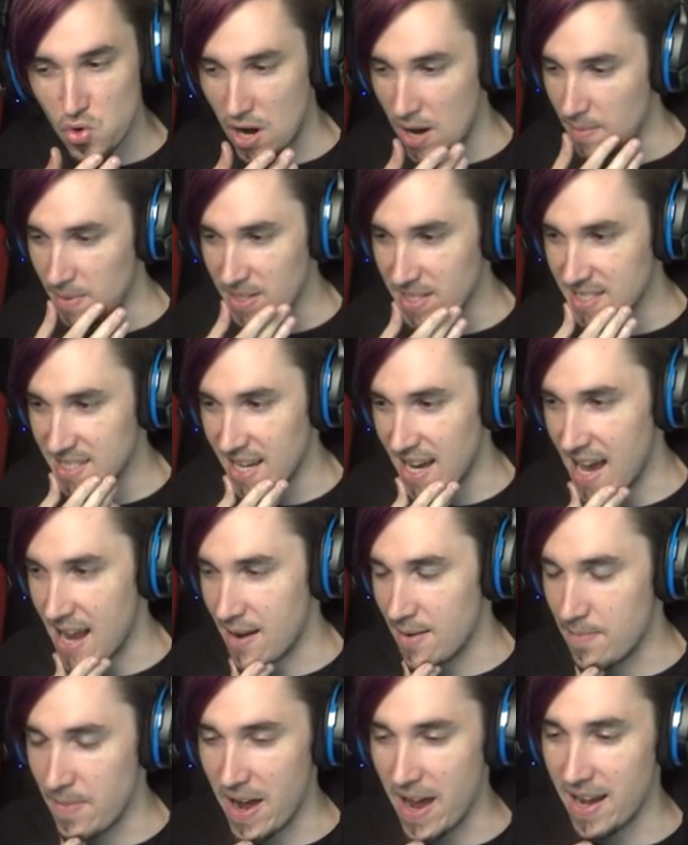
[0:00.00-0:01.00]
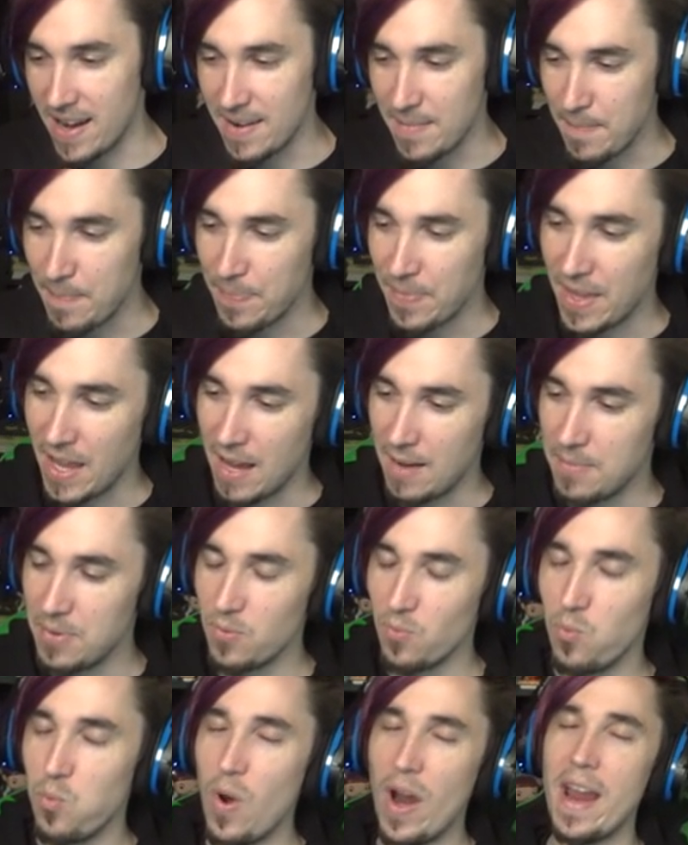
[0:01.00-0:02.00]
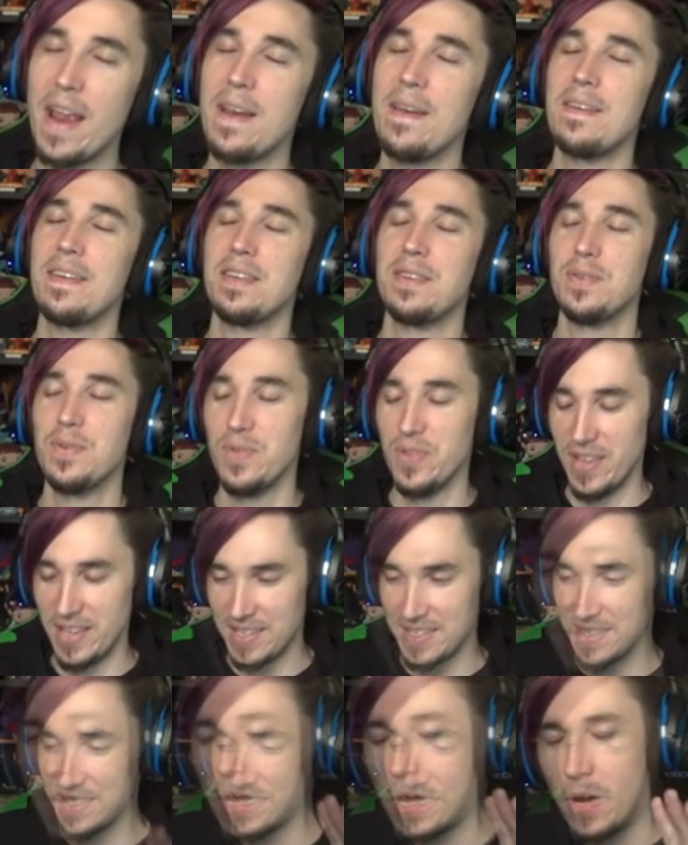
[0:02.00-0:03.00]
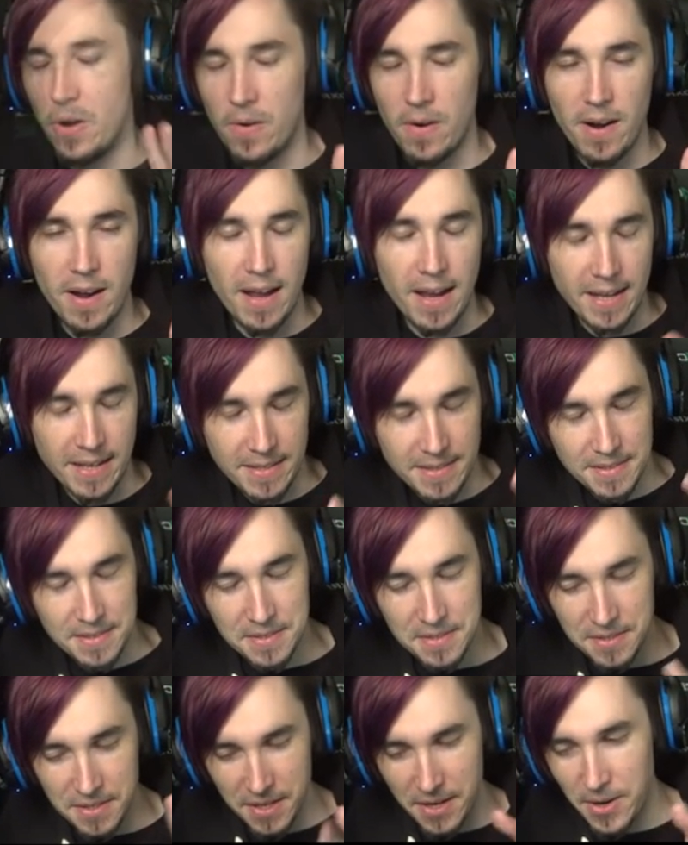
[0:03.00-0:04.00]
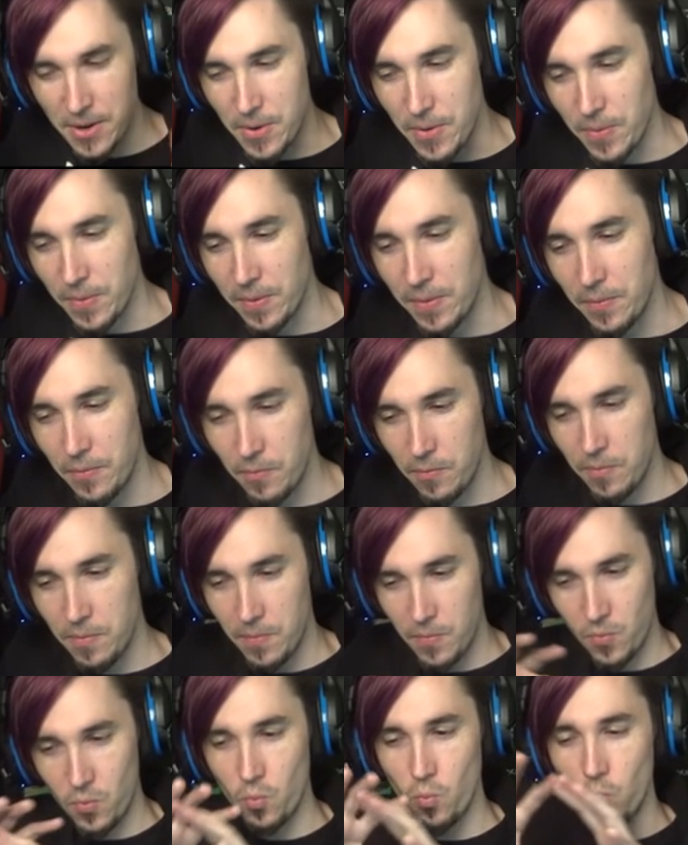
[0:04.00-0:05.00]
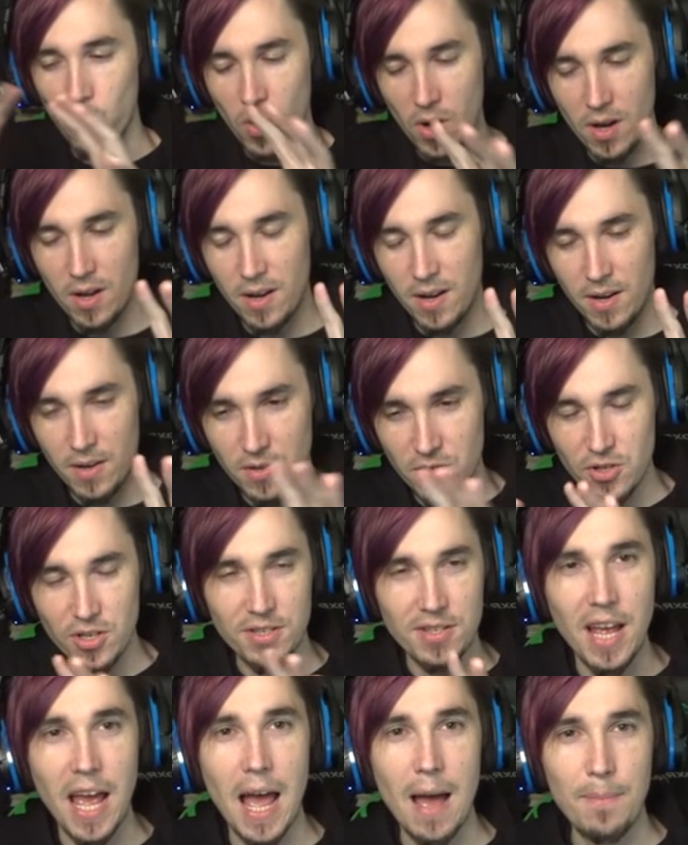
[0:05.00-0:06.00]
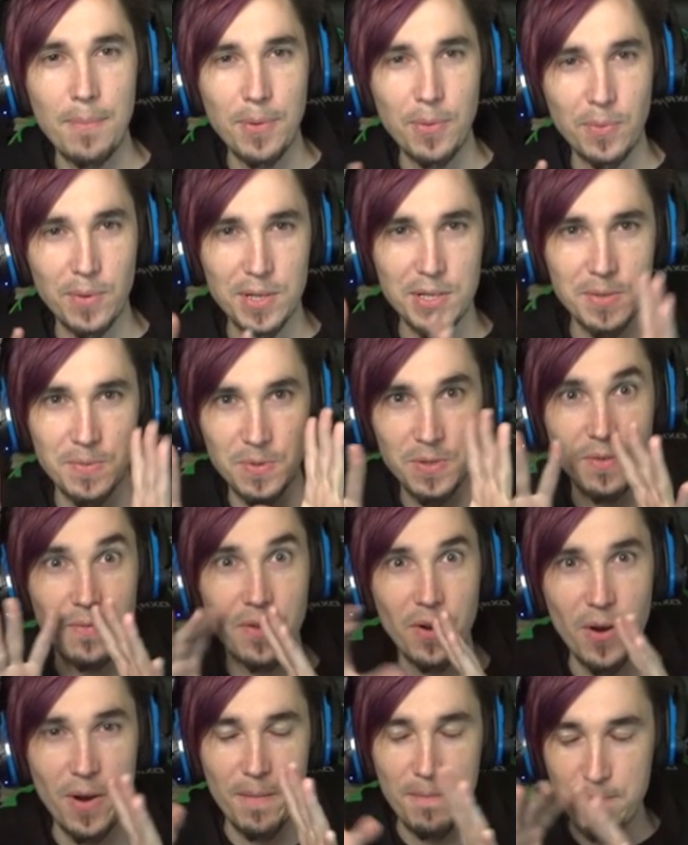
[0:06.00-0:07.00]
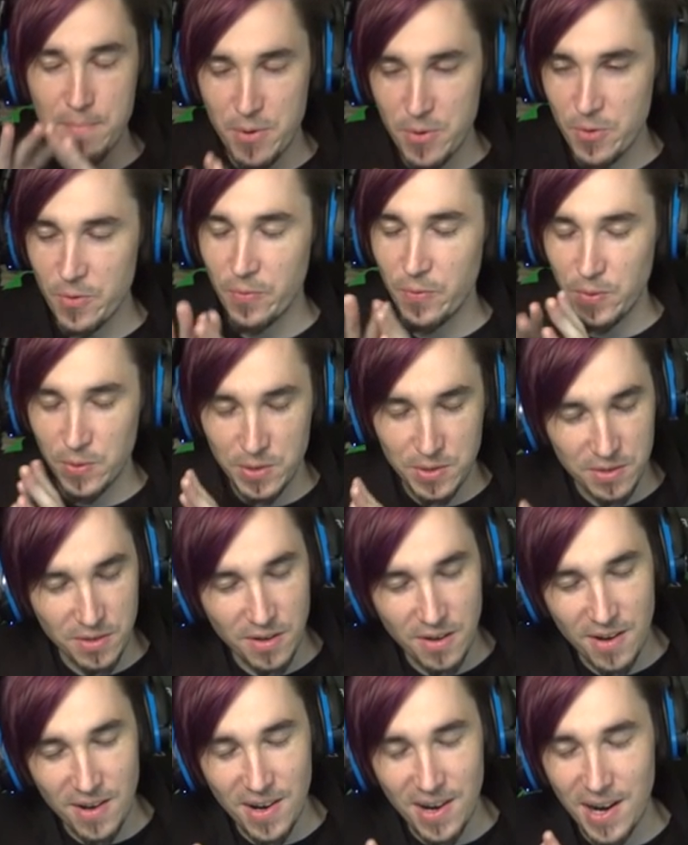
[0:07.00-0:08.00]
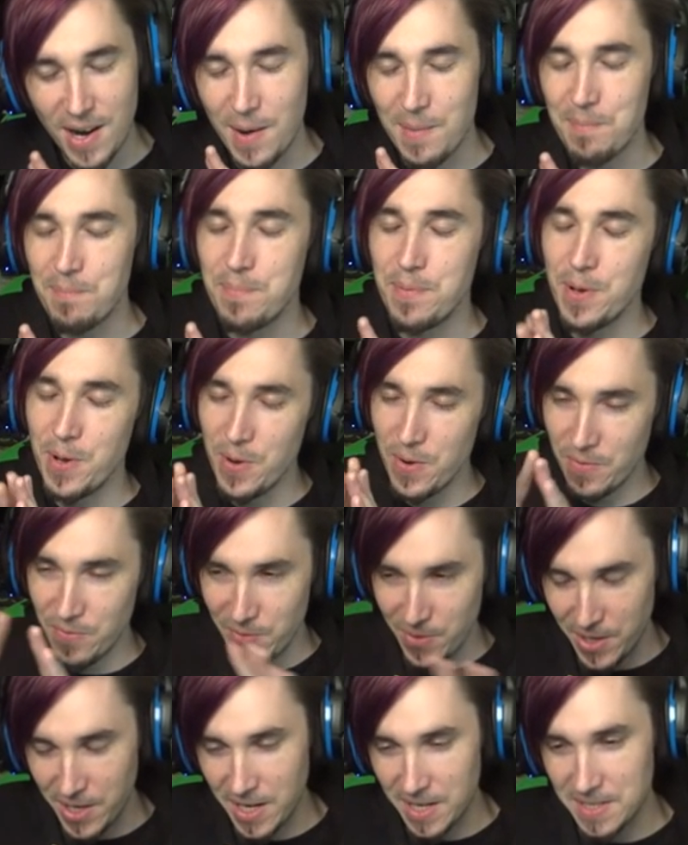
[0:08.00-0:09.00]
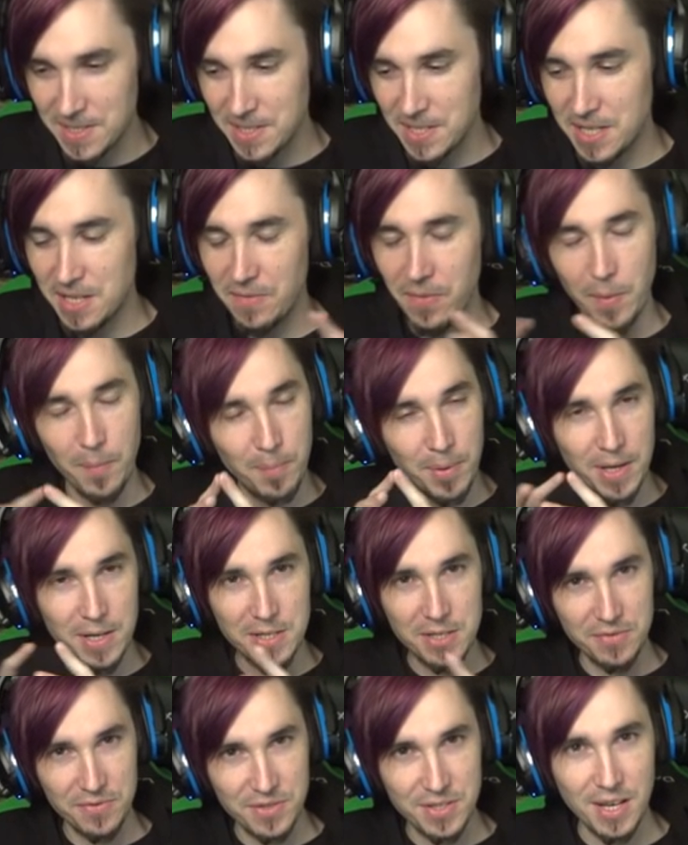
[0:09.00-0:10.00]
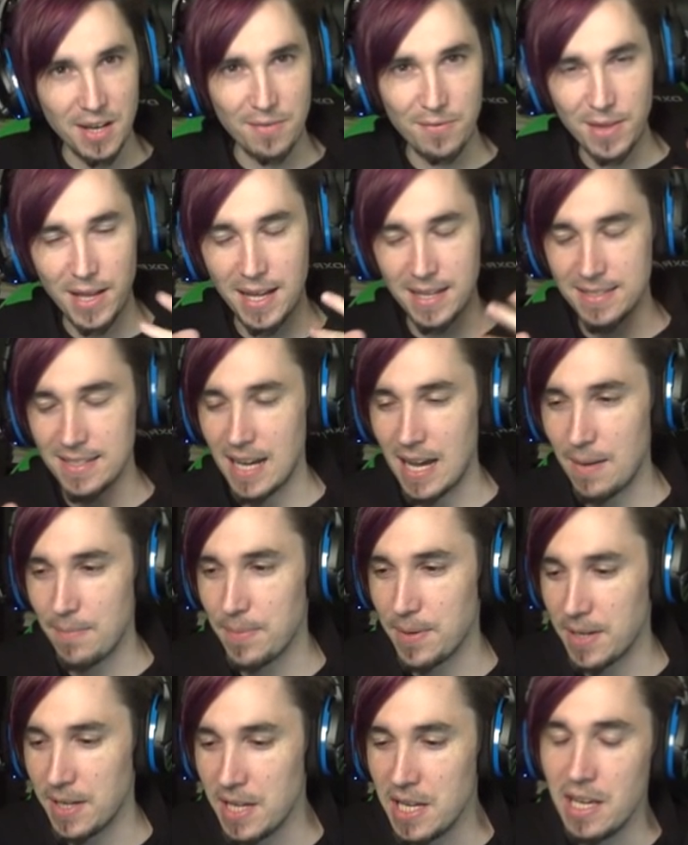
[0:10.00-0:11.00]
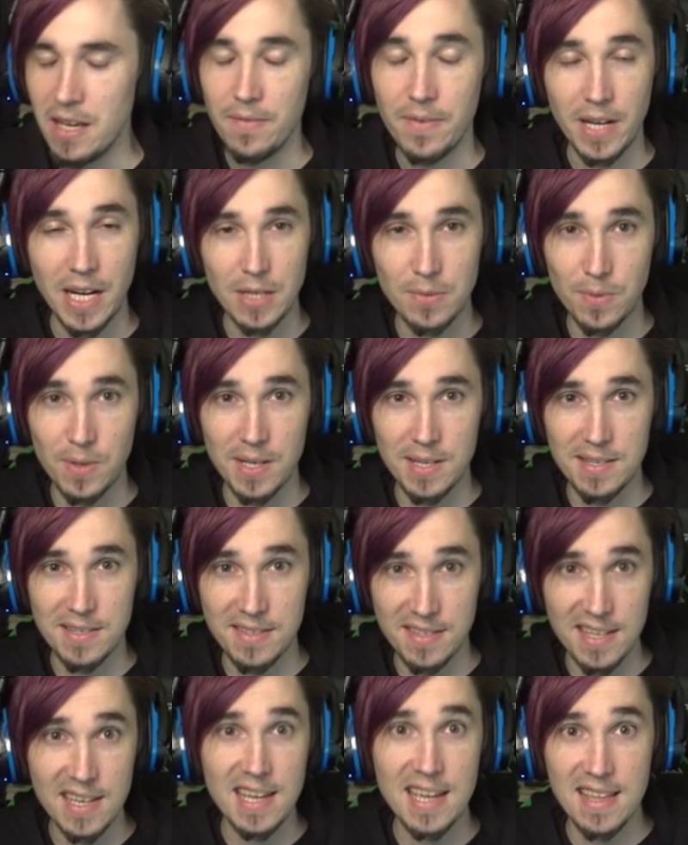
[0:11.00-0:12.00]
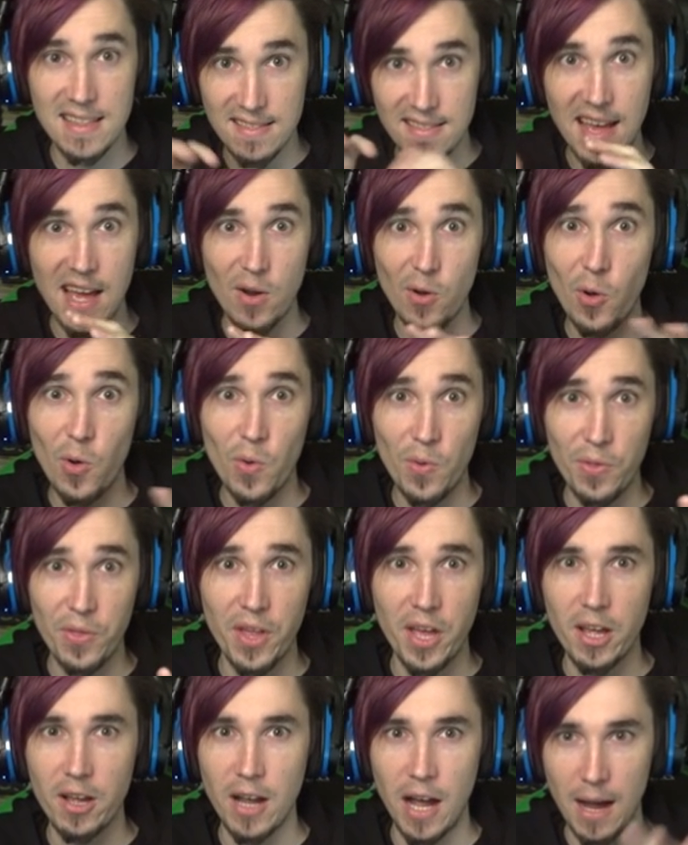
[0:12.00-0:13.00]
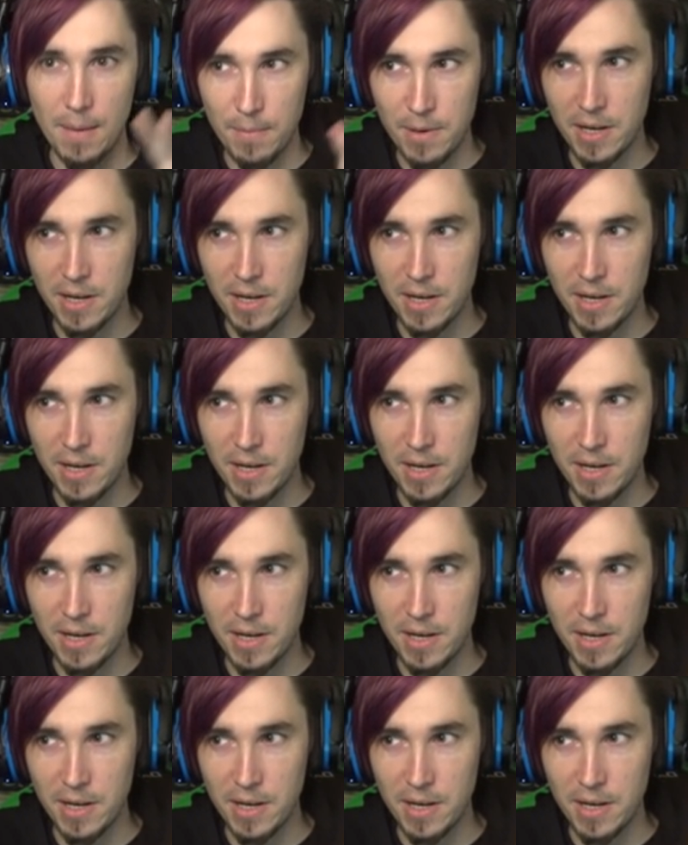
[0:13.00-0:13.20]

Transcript: I'm excited, man. I've been waiting to do this. All right, so what just happened was it was a very beautiful song, a beautiful cutscene of a bunch of stuff that's happened. If you guys want to see that whole thing, I'm